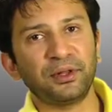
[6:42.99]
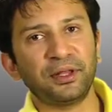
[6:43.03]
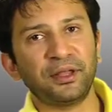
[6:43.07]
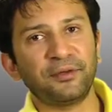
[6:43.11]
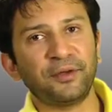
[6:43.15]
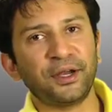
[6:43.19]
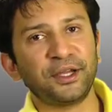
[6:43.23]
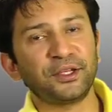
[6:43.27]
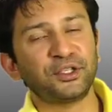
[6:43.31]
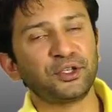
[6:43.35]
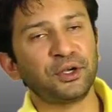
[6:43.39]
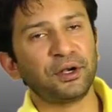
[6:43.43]
They're
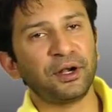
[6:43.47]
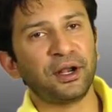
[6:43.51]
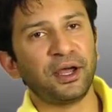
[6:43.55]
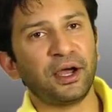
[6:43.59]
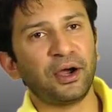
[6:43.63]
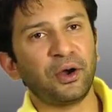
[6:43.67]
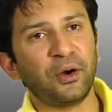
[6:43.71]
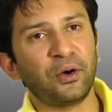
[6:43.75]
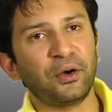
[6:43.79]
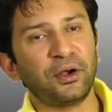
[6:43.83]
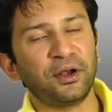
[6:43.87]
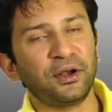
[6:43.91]
very chilled
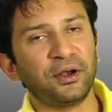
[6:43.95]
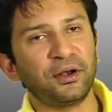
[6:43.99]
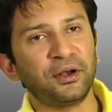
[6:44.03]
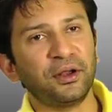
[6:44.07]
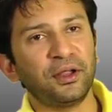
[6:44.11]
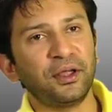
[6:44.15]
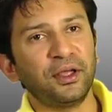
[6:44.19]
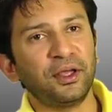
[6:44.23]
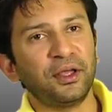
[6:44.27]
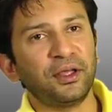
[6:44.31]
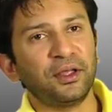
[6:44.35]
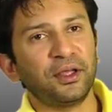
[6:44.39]
out and
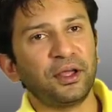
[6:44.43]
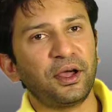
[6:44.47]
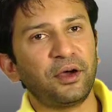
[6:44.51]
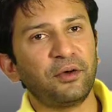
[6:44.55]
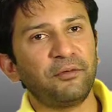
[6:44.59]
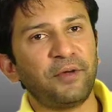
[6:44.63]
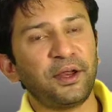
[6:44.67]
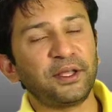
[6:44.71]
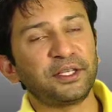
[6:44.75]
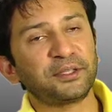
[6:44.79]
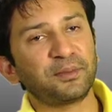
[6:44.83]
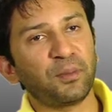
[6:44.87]
a
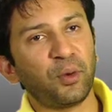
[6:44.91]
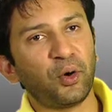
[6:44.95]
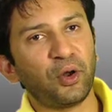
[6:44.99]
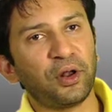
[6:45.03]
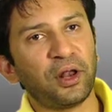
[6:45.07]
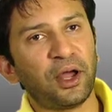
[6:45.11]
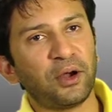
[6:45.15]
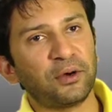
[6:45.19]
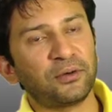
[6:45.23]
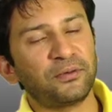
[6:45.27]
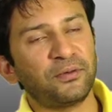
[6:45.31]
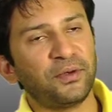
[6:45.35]
very small
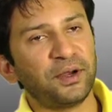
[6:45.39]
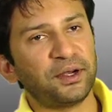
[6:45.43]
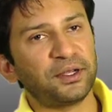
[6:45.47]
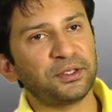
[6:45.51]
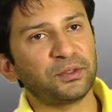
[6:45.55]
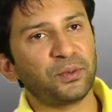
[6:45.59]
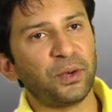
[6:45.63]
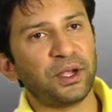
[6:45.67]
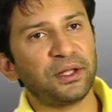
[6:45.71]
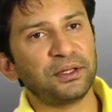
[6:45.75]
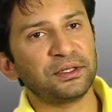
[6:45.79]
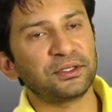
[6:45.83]
outfit as
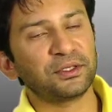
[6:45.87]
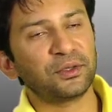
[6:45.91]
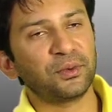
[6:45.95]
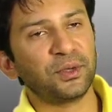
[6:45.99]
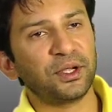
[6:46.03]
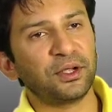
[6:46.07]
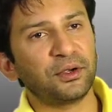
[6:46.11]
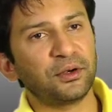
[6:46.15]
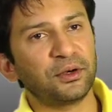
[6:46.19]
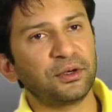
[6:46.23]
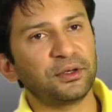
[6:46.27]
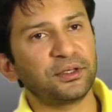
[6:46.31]
well. So
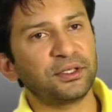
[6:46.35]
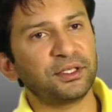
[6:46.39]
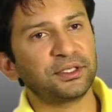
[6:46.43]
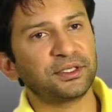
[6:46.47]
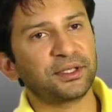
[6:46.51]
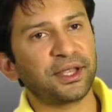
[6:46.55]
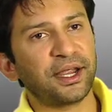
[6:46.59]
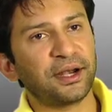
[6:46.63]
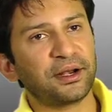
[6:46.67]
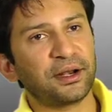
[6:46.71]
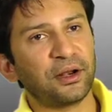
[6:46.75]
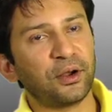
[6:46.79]
we could just
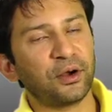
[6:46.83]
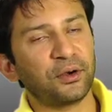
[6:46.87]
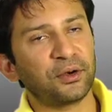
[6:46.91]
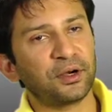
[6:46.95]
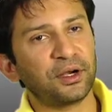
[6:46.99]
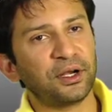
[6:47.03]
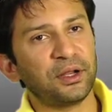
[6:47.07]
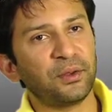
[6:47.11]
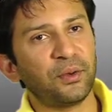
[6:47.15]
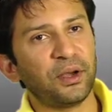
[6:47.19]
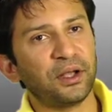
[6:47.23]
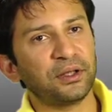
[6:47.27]
get along
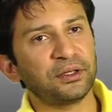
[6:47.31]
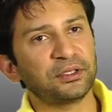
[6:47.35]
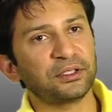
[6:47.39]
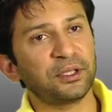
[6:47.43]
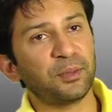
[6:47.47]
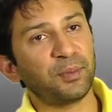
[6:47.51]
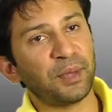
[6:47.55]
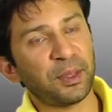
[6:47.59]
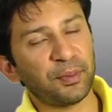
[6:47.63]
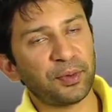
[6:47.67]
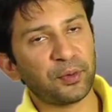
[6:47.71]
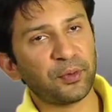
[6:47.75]
really well. So the
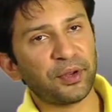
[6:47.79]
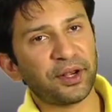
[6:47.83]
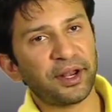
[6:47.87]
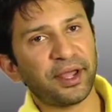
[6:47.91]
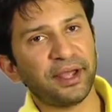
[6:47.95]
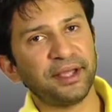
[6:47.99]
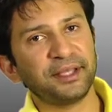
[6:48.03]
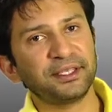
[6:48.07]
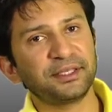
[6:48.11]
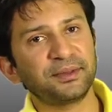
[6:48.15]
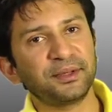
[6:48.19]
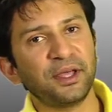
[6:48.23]
people were
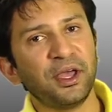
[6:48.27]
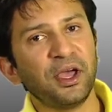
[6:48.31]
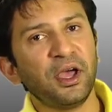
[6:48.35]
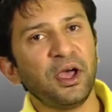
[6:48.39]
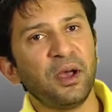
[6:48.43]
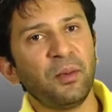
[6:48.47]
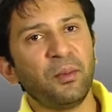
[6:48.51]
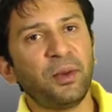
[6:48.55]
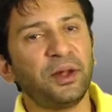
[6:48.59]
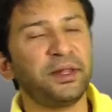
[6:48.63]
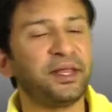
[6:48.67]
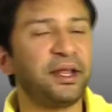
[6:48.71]
nice,
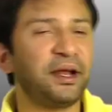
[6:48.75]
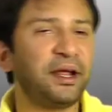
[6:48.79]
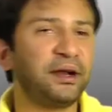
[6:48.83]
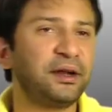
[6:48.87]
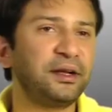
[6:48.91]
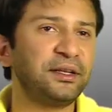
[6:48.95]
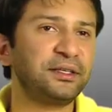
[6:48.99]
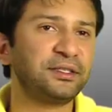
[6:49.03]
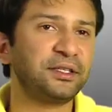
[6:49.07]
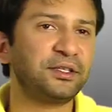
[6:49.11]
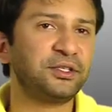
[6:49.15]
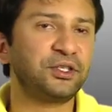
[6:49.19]
but then I
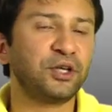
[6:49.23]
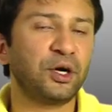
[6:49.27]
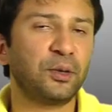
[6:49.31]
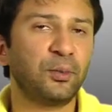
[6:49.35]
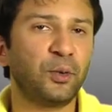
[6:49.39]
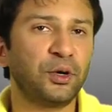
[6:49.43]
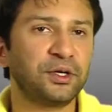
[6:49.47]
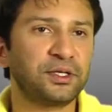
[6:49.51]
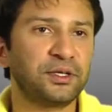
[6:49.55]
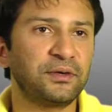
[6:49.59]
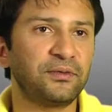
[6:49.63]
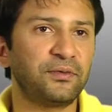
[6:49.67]
realized the job
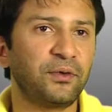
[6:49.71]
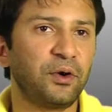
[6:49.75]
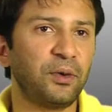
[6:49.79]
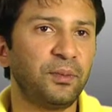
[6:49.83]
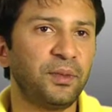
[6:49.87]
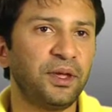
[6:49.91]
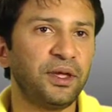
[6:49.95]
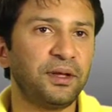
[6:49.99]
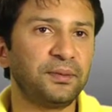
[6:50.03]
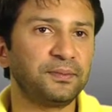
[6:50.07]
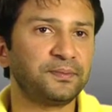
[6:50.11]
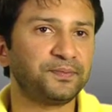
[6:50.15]
wasn't for
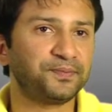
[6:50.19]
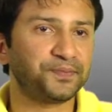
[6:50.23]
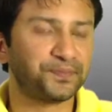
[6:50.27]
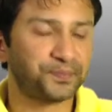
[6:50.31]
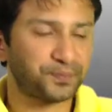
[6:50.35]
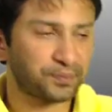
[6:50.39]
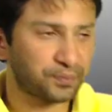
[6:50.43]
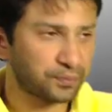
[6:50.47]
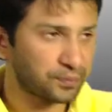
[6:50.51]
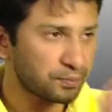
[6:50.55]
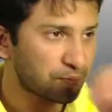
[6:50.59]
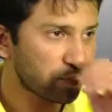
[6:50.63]
me.
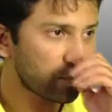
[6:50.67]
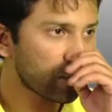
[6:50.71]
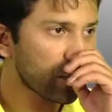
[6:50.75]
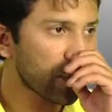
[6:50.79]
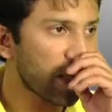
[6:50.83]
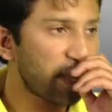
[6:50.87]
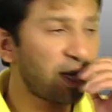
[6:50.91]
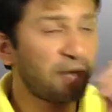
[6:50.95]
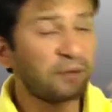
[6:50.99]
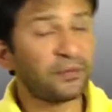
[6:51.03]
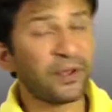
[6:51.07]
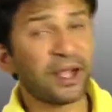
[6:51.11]

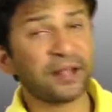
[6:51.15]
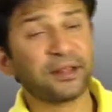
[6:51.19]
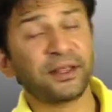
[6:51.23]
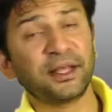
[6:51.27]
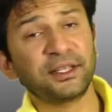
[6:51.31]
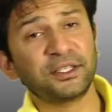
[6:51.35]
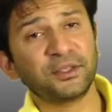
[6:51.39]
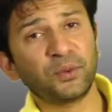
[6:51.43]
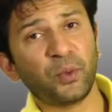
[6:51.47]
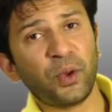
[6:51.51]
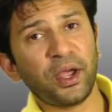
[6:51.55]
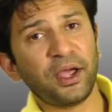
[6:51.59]
And in fact,
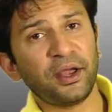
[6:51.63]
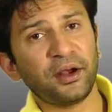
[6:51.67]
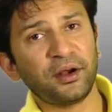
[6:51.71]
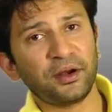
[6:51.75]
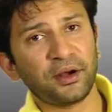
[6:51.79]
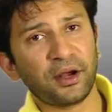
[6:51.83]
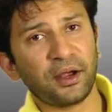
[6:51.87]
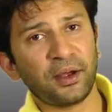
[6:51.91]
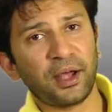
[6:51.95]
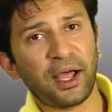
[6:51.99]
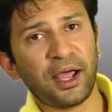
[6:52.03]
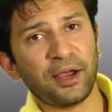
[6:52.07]
that's
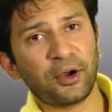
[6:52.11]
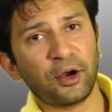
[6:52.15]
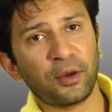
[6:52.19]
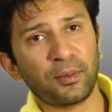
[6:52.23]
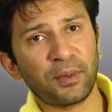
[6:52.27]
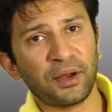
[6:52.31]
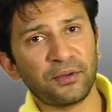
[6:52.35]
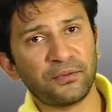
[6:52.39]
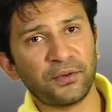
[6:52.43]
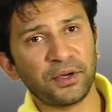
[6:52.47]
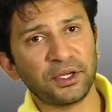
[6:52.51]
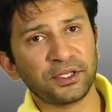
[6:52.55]
where I got
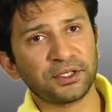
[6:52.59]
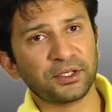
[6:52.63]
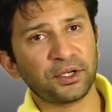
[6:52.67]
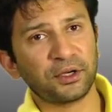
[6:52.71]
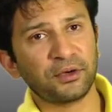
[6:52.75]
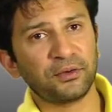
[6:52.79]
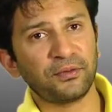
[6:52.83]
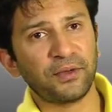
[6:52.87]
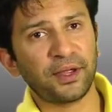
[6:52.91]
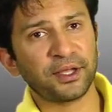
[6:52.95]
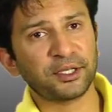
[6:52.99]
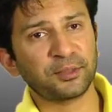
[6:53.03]
my first sort
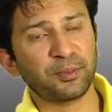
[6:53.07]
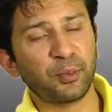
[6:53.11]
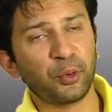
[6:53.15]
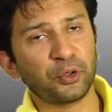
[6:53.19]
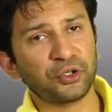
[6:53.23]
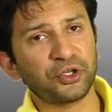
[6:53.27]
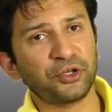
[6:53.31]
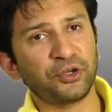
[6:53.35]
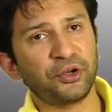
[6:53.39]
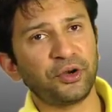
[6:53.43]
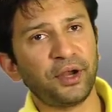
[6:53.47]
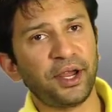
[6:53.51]
of
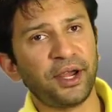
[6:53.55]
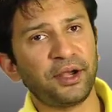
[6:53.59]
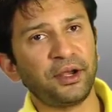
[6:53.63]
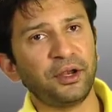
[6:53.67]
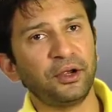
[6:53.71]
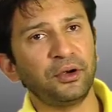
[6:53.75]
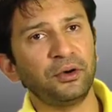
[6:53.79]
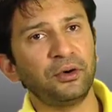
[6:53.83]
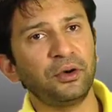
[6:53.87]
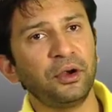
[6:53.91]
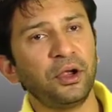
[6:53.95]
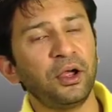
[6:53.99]
exposure to
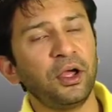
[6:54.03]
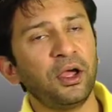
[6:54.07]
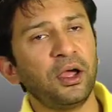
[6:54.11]
radio.